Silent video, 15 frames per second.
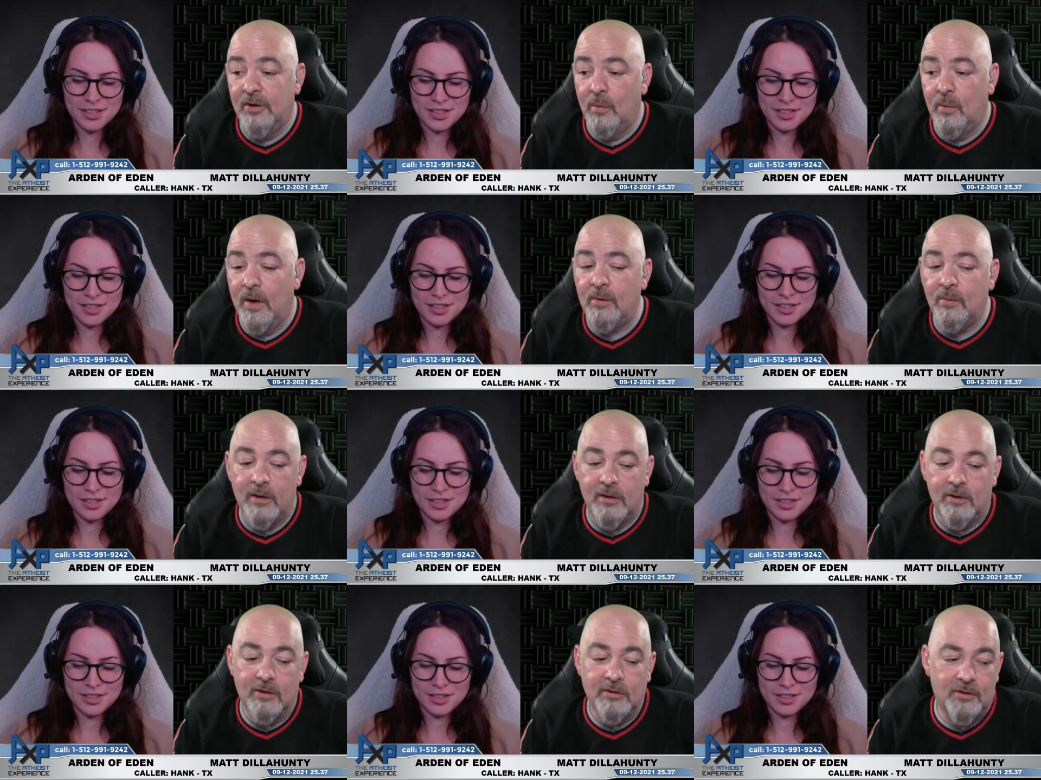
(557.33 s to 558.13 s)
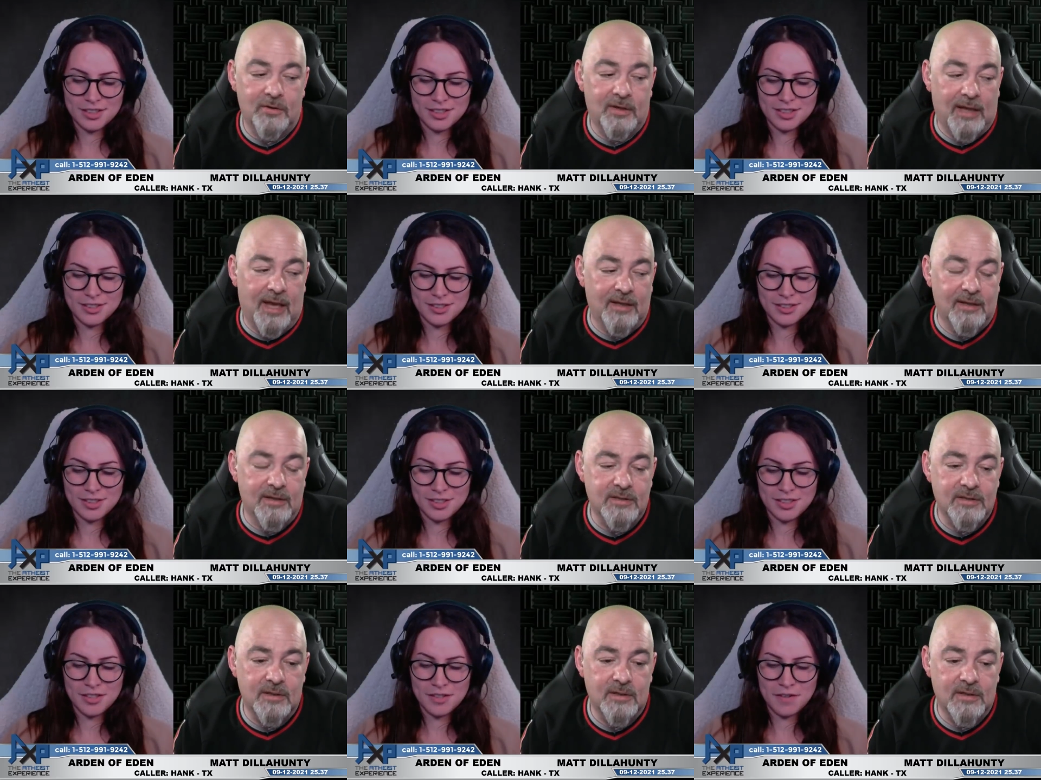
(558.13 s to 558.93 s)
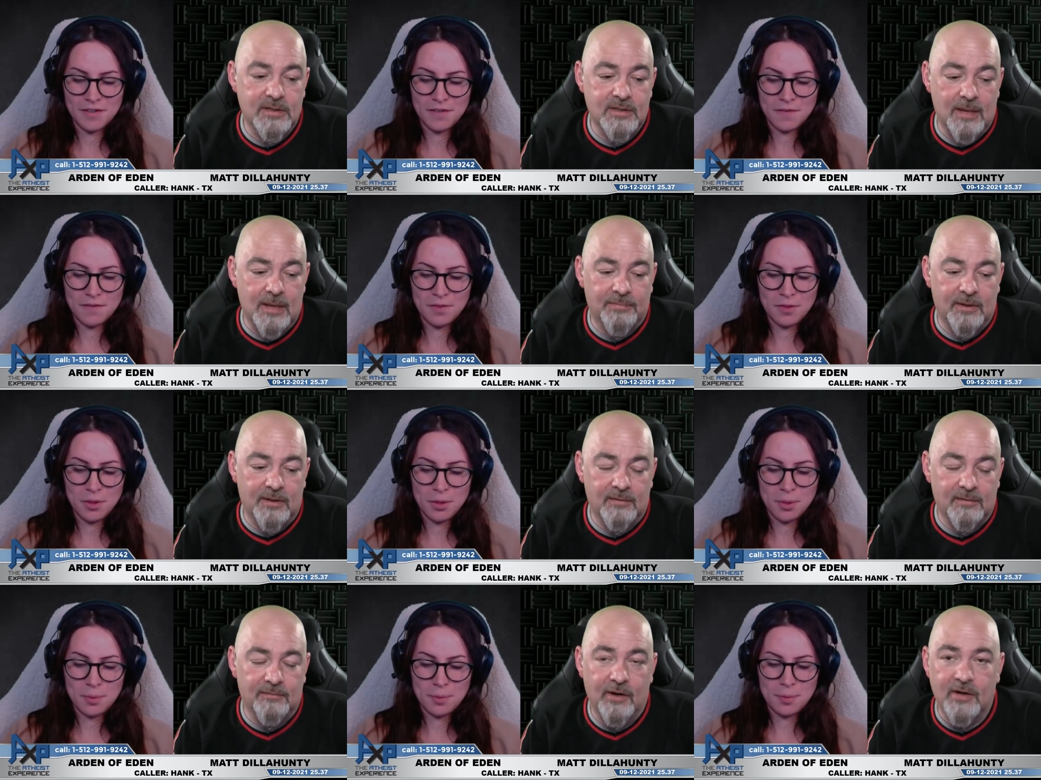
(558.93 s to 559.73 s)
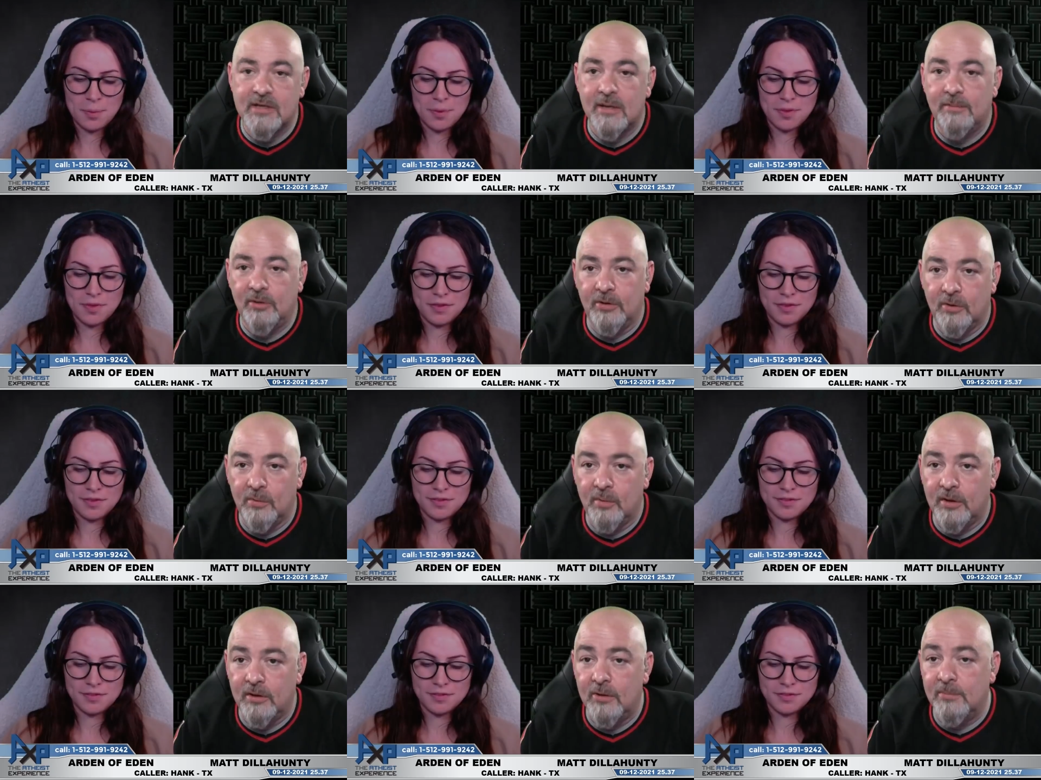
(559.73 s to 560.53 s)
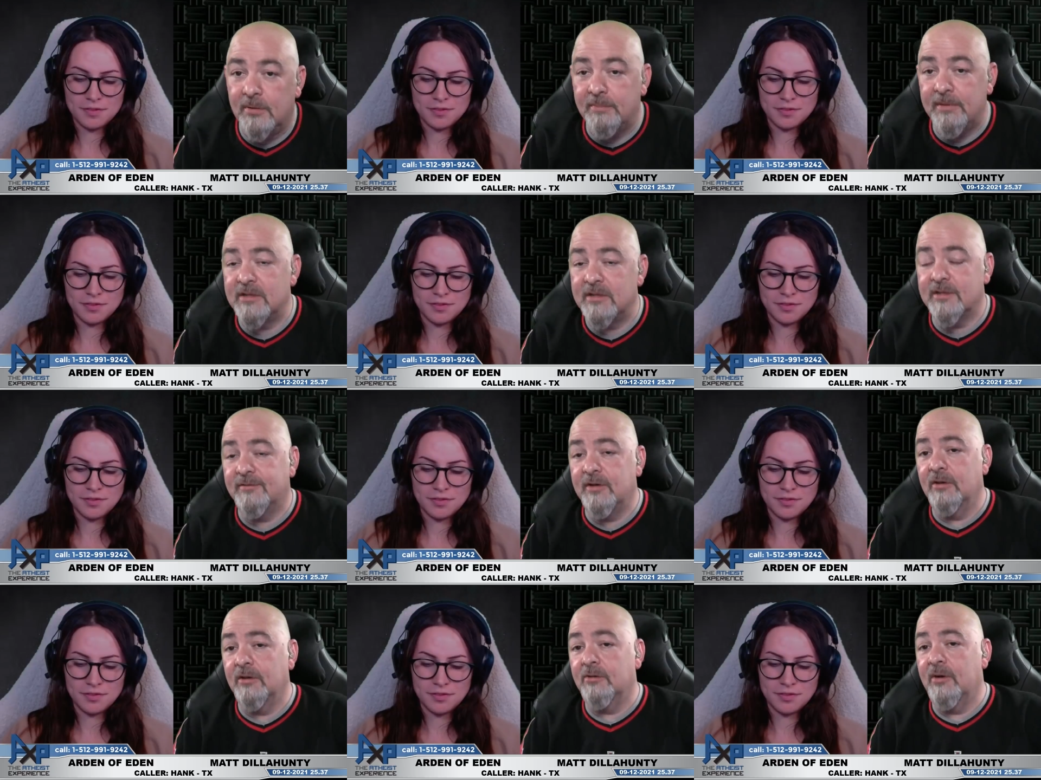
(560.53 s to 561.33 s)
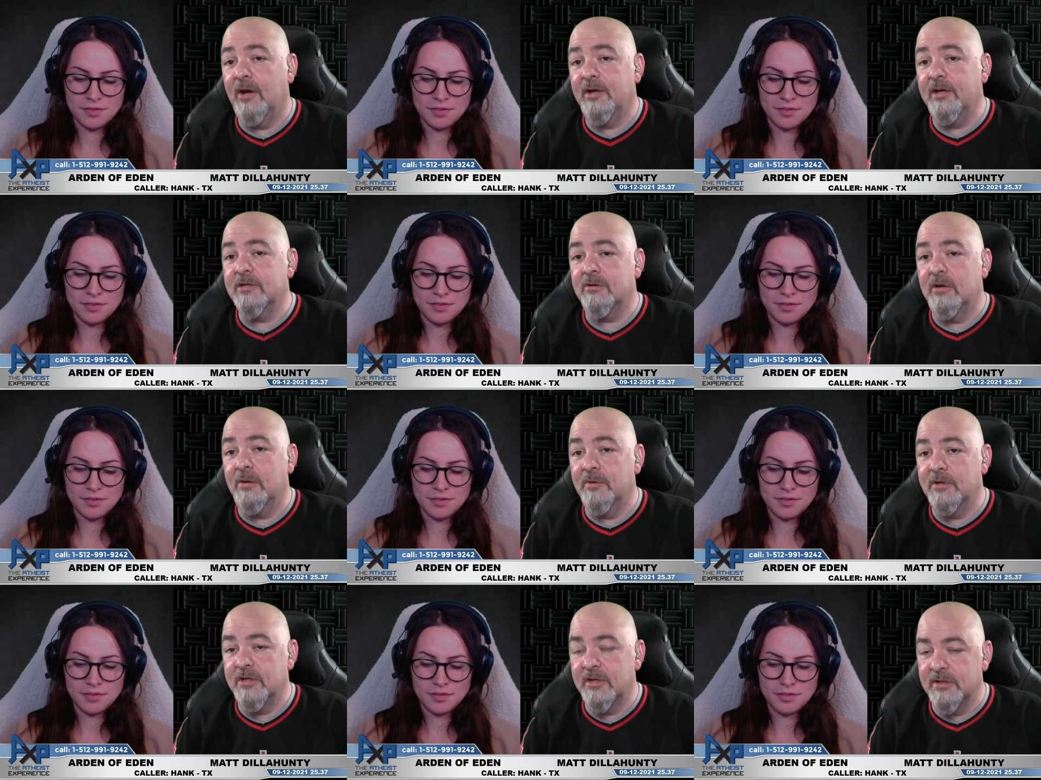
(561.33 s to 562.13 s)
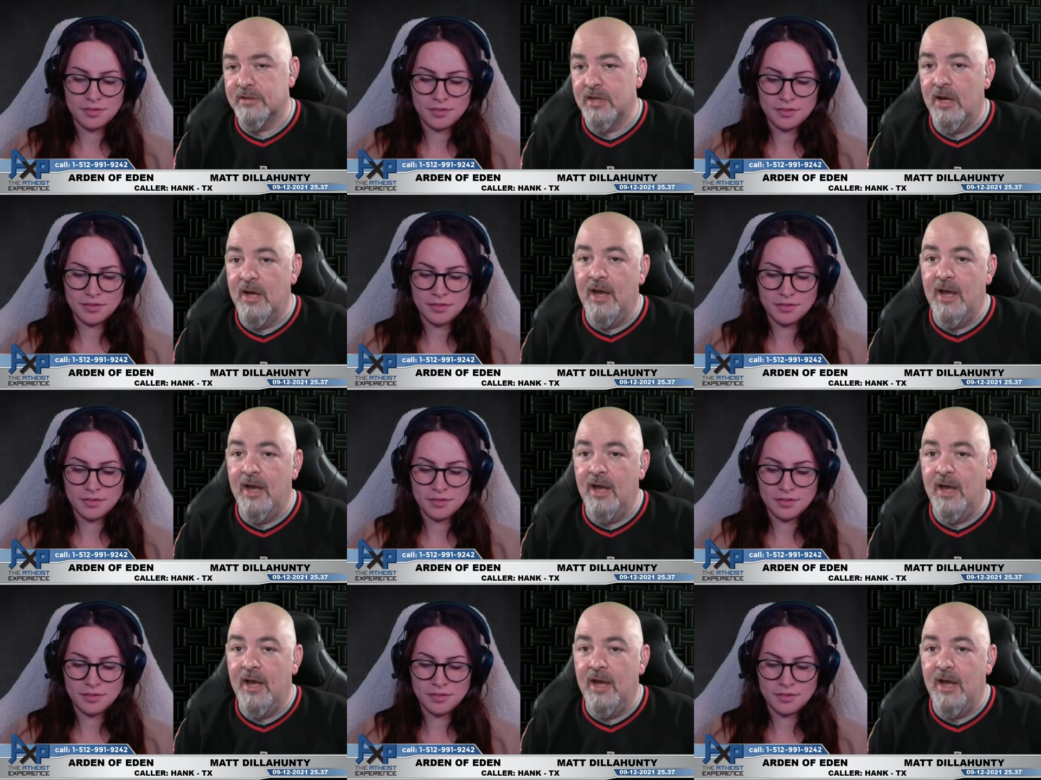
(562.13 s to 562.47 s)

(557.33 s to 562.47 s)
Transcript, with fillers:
Speaker 1: what what you're doing, Hank, is is something very similar to what human beings have done throughout history, which is,